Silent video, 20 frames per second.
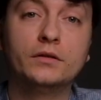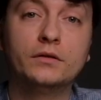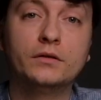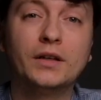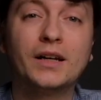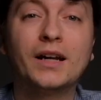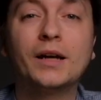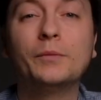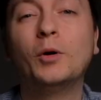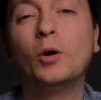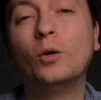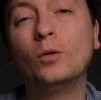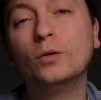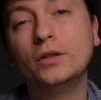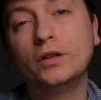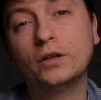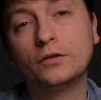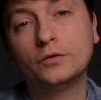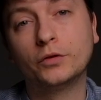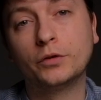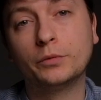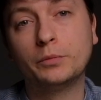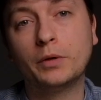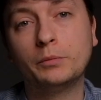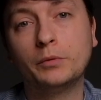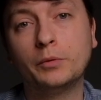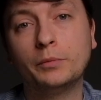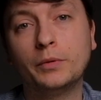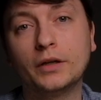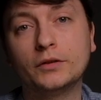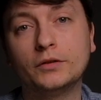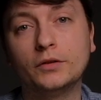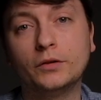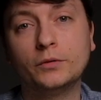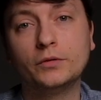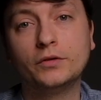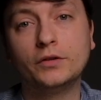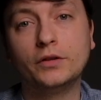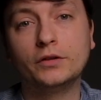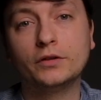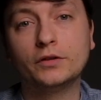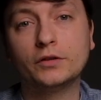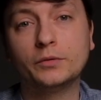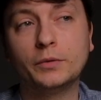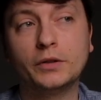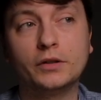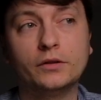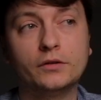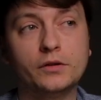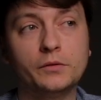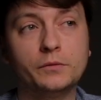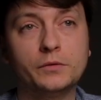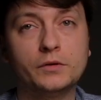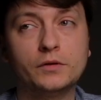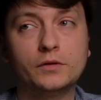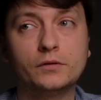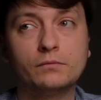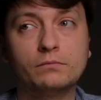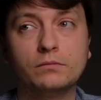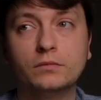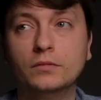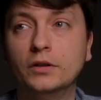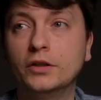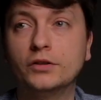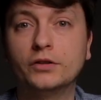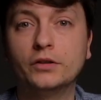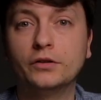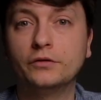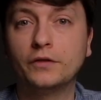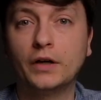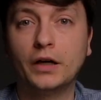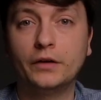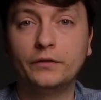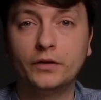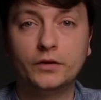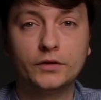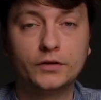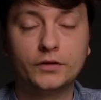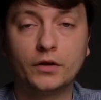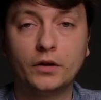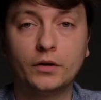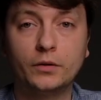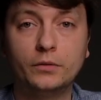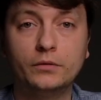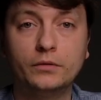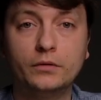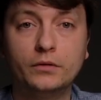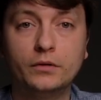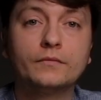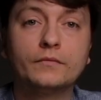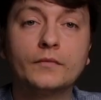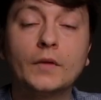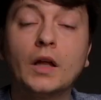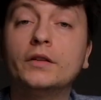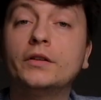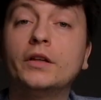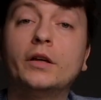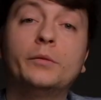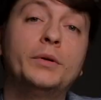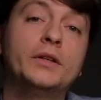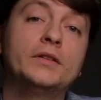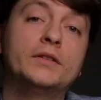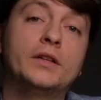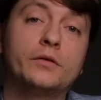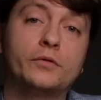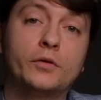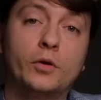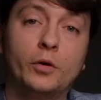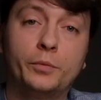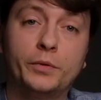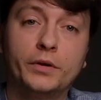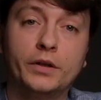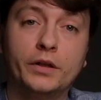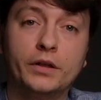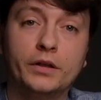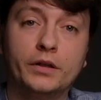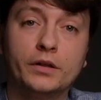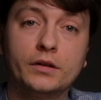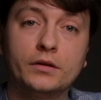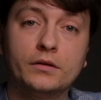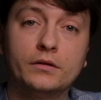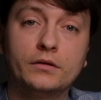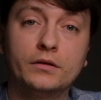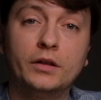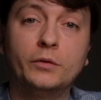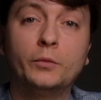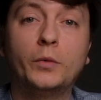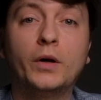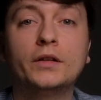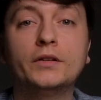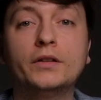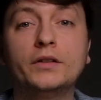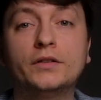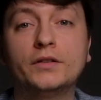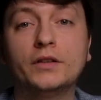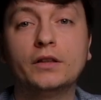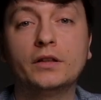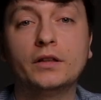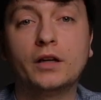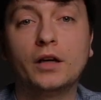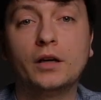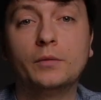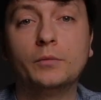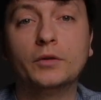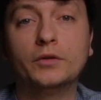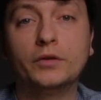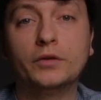and I'm old enough to remember back to those years because it was literally 5 years ago. They are based out of Copenhagen, and while they sell gum on their